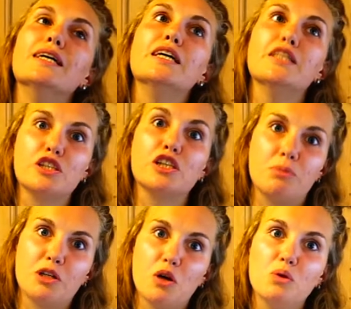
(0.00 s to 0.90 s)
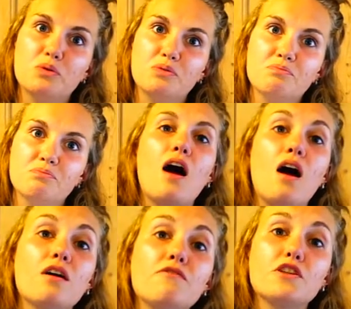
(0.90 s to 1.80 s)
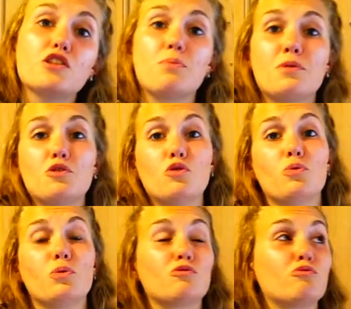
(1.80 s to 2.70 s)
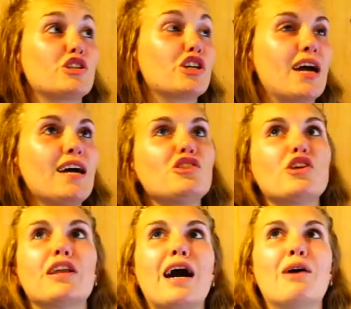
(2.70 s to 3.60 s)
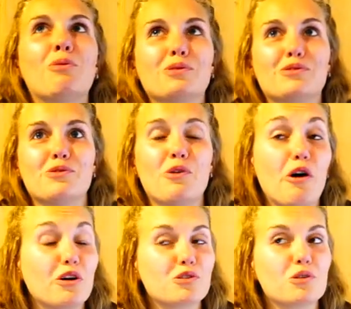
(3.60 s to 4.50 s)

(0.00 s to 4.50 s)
it's going to be cold. Our first stop in the north was Rishikesh, and I was not